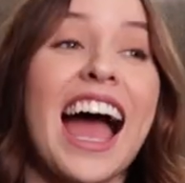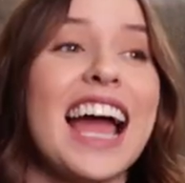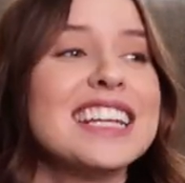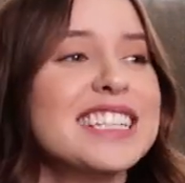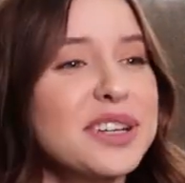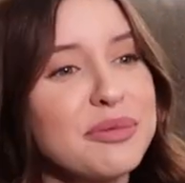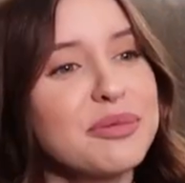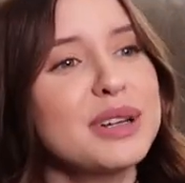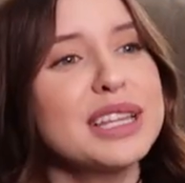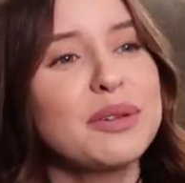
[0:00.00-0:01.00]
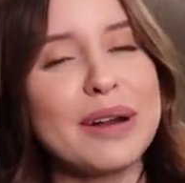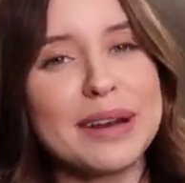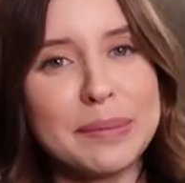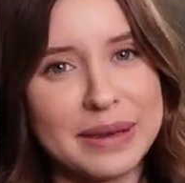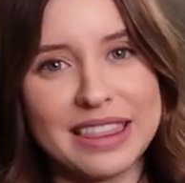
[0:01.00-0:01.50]
I didn't really
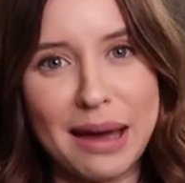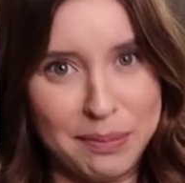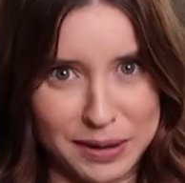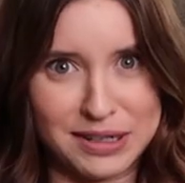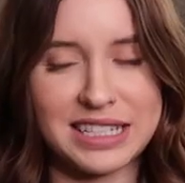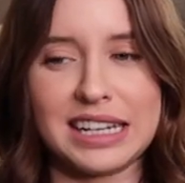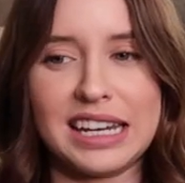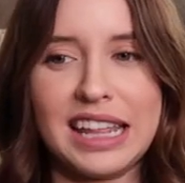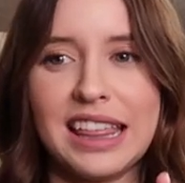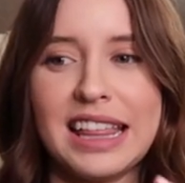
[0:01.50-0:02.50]
want to be that person